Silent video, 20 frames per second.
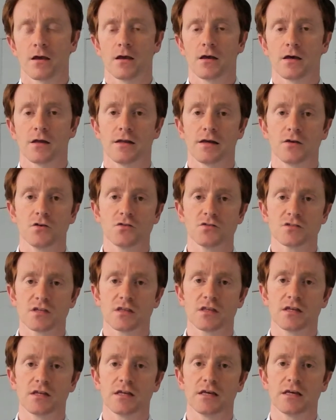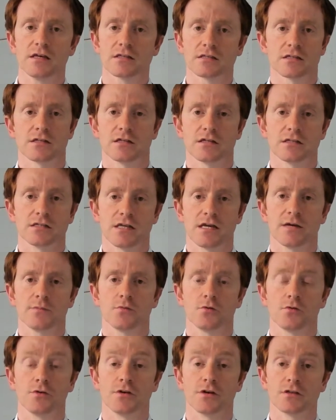Now, using the knee as an
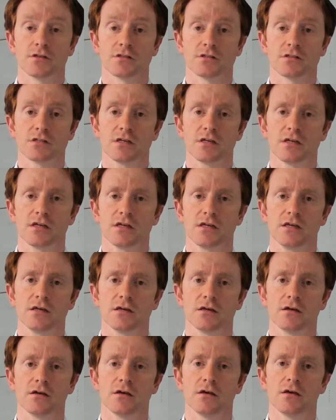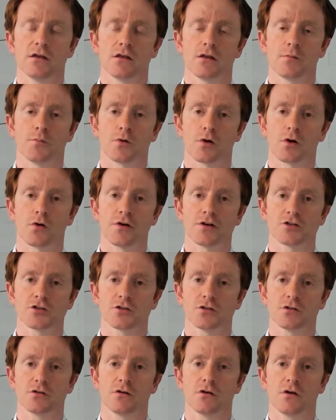example, you can see here the
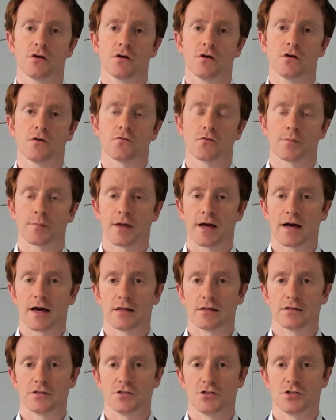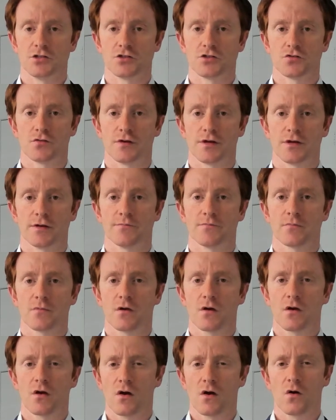progression from cartilage injury.
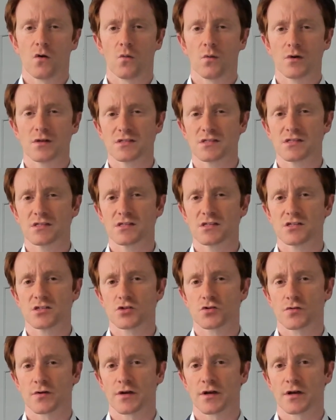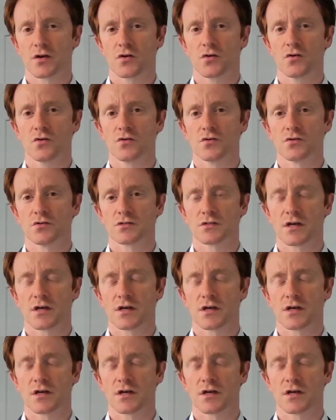Once this injury occurs, a